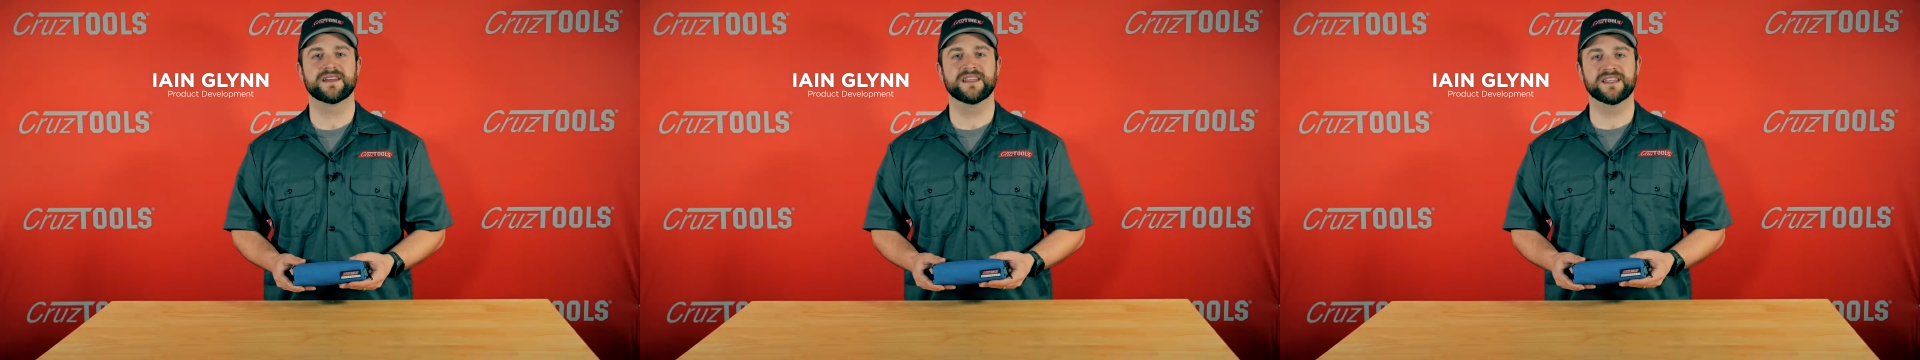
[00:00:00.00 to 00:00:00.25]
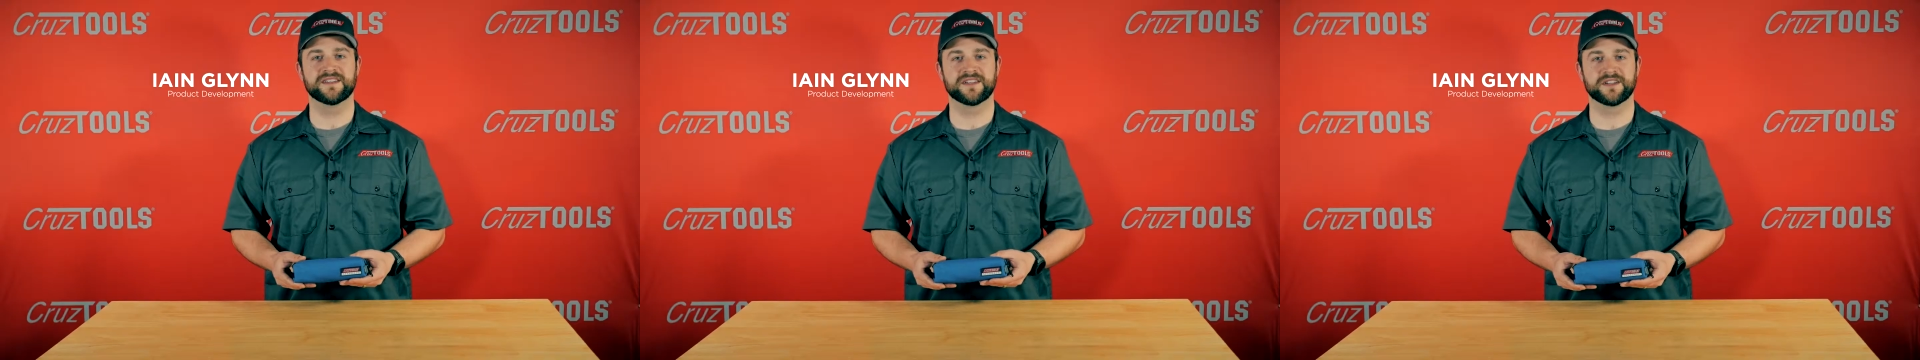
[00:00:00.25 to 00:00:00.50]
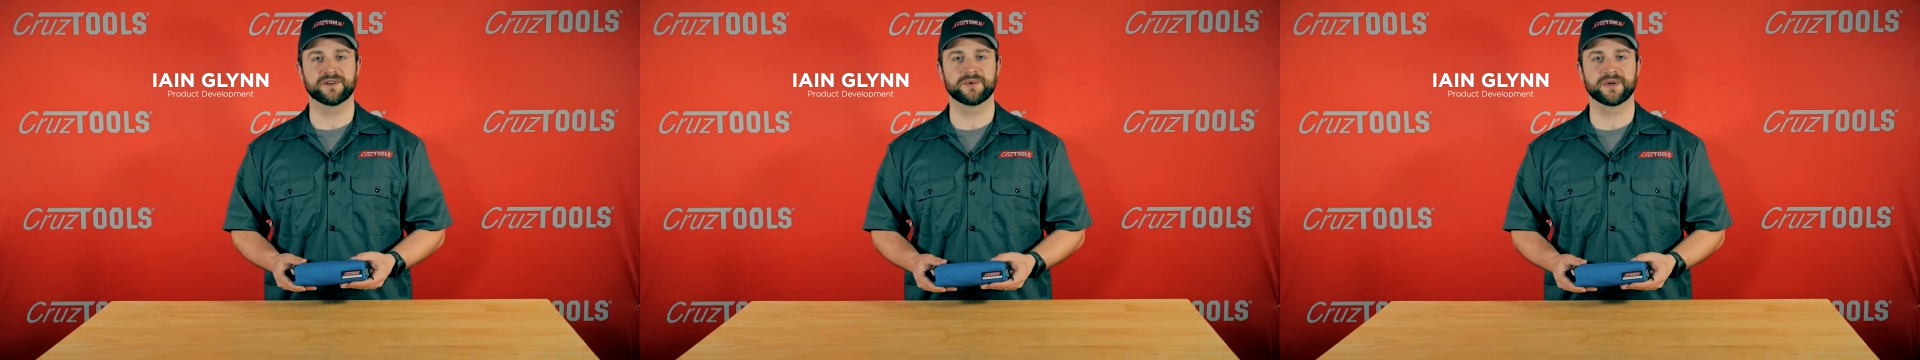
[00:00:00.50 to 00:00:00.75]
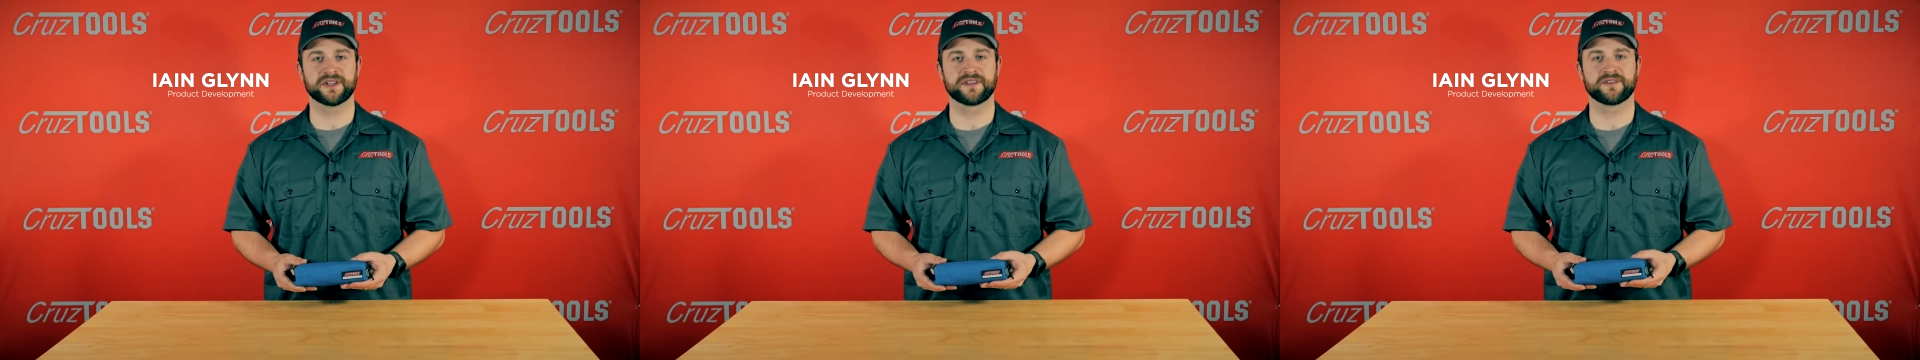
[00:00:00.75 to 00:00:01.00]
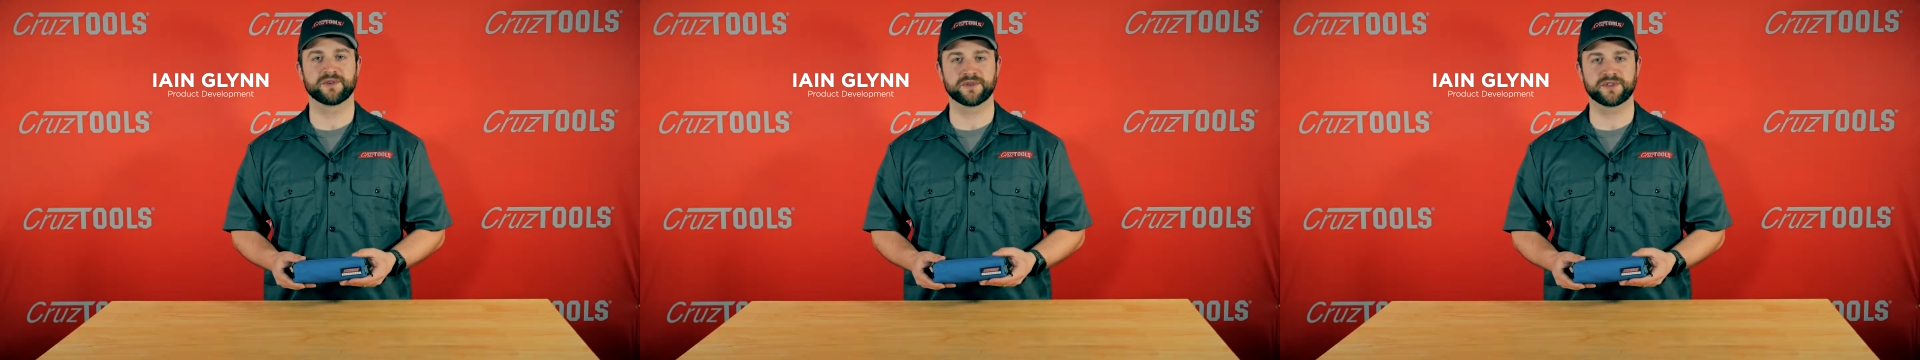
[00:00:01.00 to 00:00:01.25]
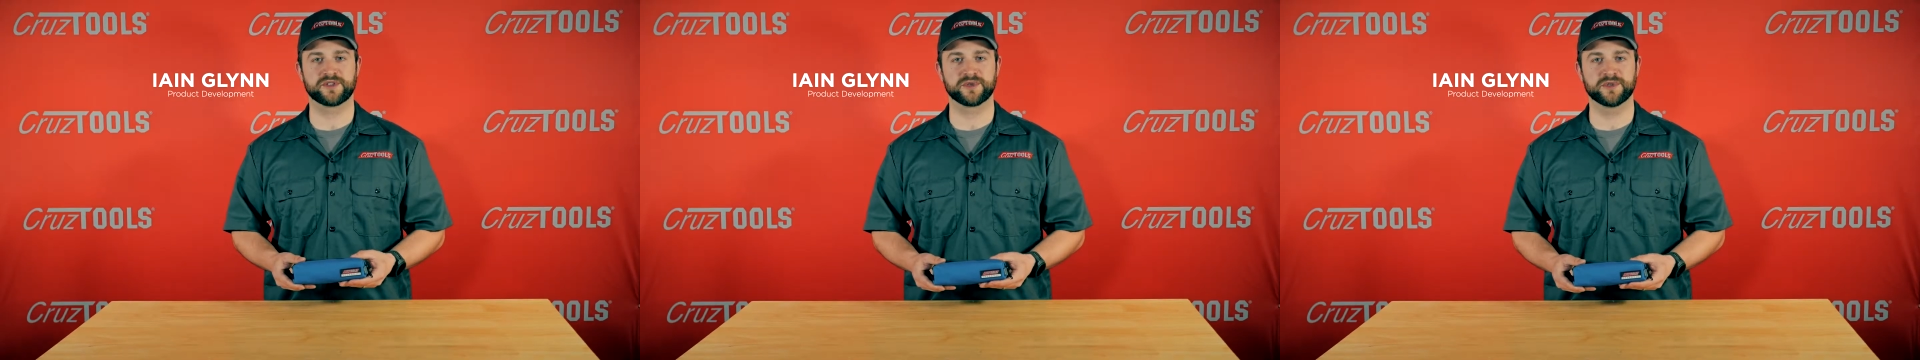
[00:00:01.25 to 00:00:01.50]
Ian here with
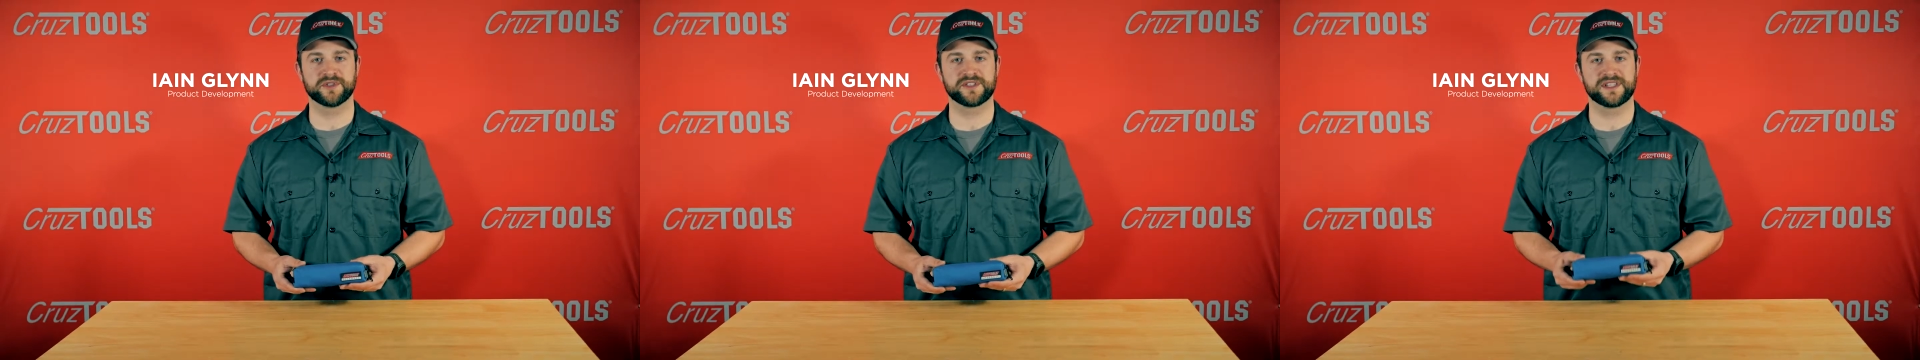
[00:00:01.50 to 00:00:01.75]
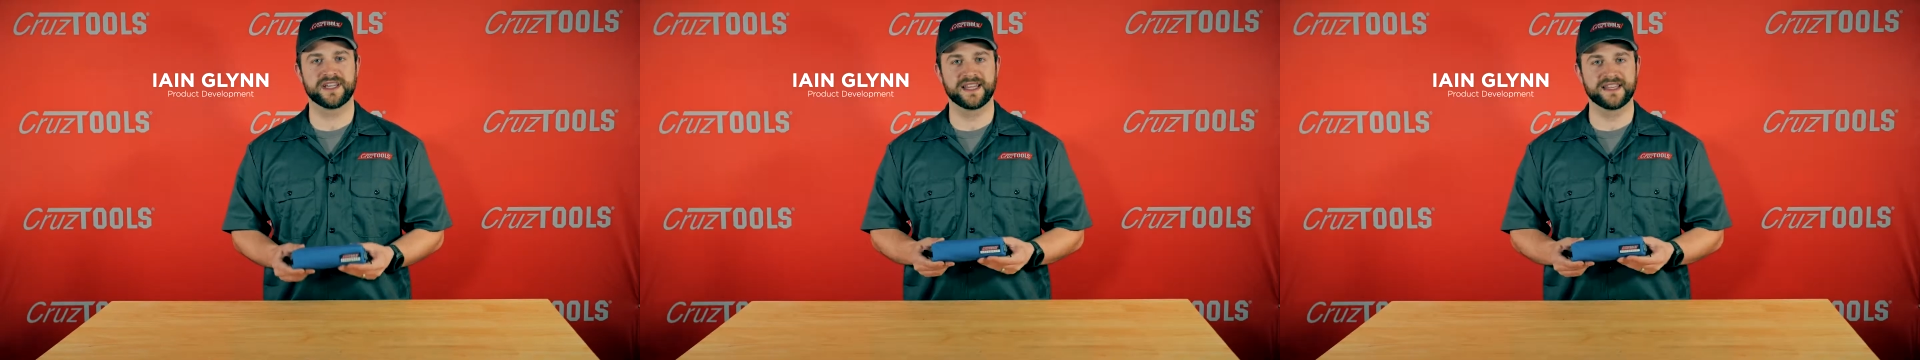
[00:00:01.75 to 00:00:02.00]
CruzTOOLS, and